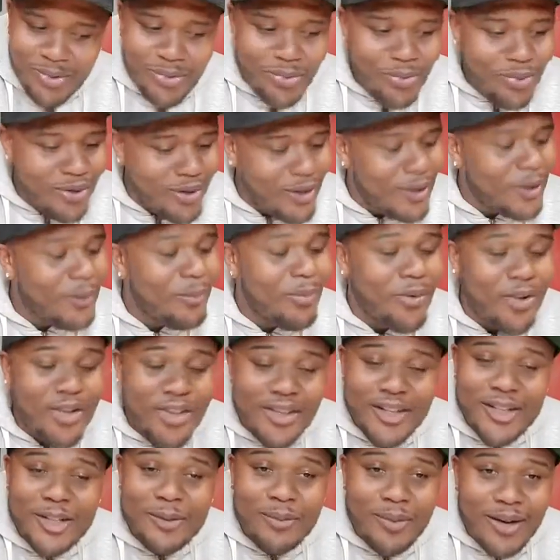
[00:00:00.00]
who the other
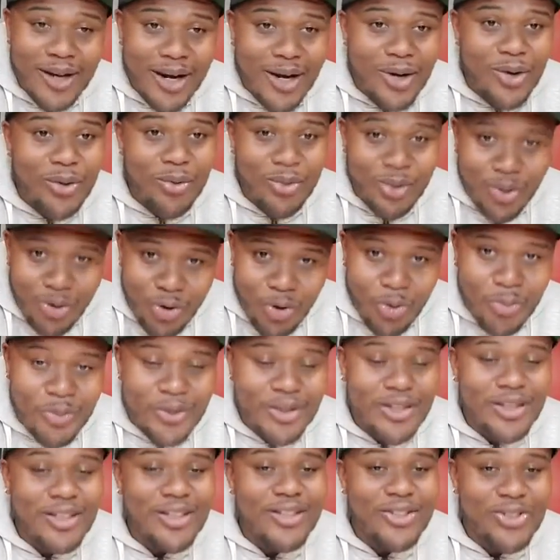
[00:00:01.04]
brother is, but I know
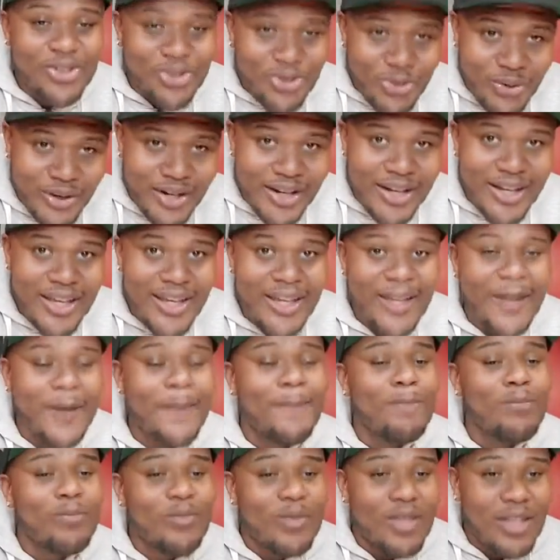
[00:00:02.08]
Loman, Trey,
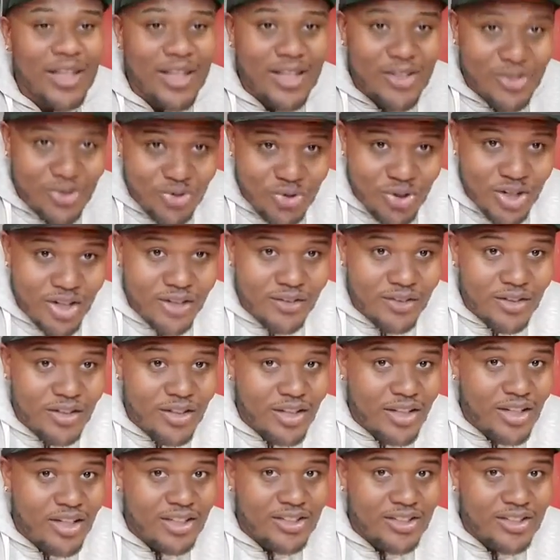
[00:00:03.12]
and Trevor.